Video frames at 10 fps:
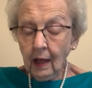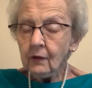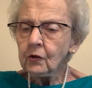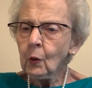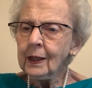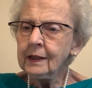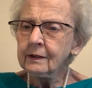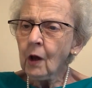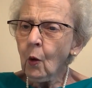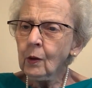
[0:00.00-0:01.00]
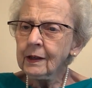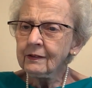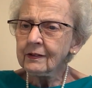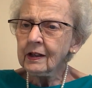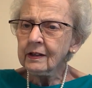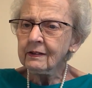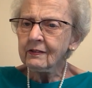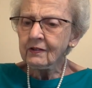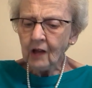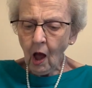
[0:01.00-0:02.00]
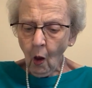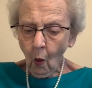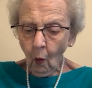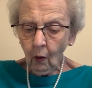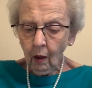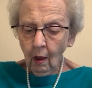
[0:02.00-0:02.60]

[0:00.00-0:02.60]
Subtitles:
So he told his son Saul